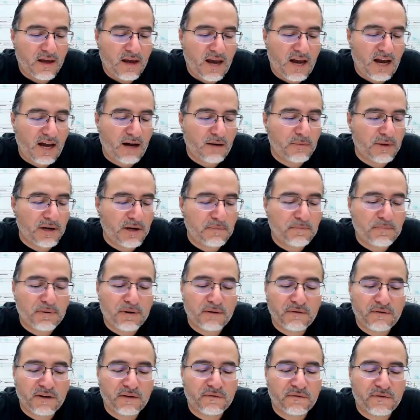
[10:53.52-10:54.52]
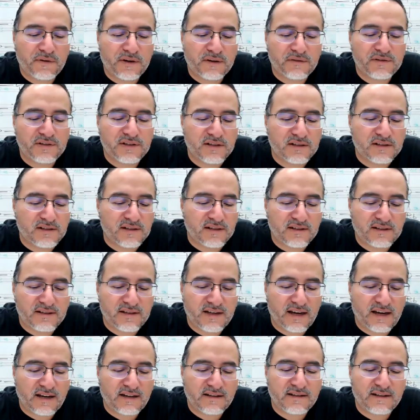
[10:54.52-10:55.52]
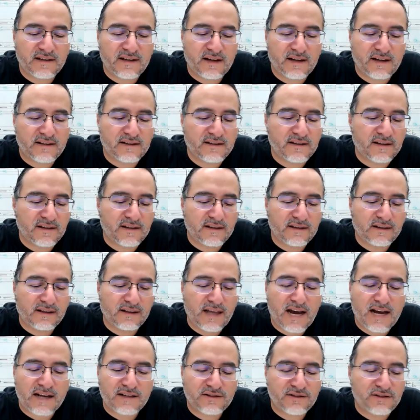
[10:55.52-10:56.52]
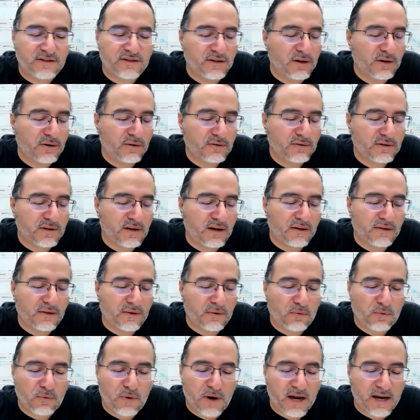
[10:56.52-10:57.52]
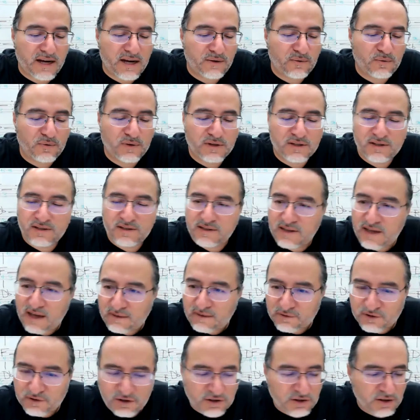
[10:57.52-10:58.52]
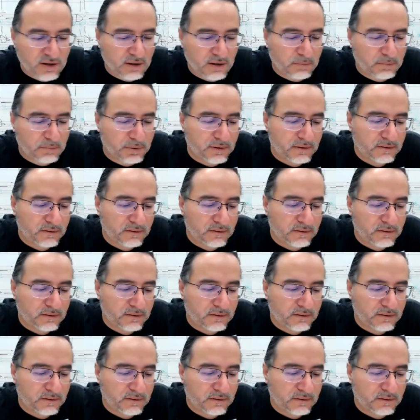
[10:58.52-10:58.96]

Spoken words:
How many perfect fifths does it take to get to the last note on the right, which is F sharp?